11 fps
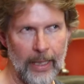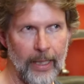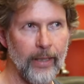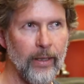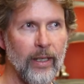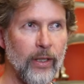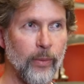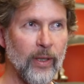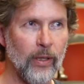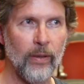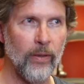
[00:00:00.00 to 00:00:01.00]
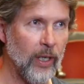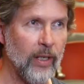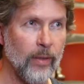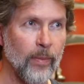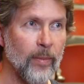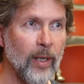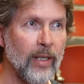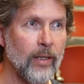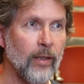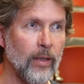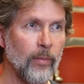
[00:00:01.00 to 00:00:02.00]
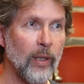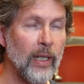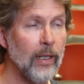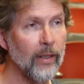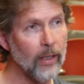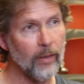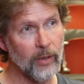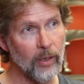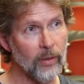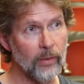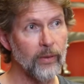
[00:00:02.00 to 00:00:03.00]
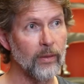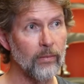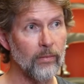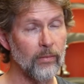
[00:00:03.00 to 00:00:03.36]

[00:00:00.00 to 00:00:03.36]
engagement sort of changed my mindset completely. And then I've gone off and